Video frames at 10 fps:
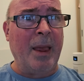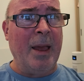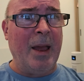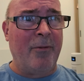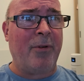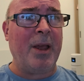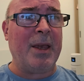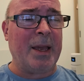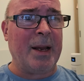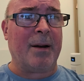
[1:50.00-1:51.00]
every
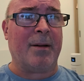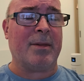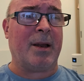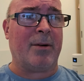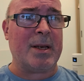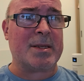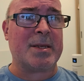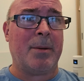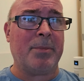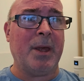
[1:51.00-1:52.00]
year there is
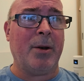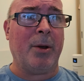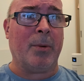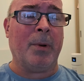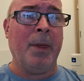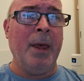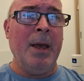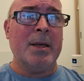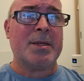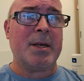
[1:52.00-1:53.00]
something new.
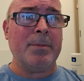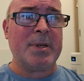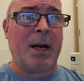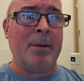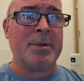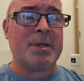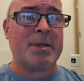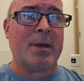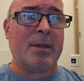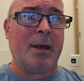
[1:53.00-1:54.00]

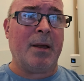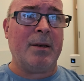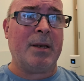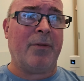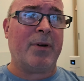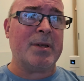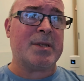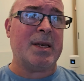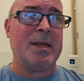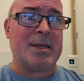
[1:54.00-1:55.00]
Sometimes the
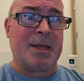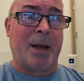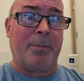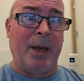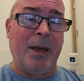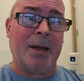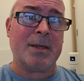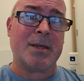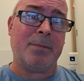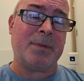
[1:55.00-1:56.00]
difference isn't that big
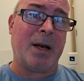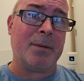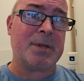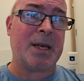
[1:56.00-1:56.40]
and sometimes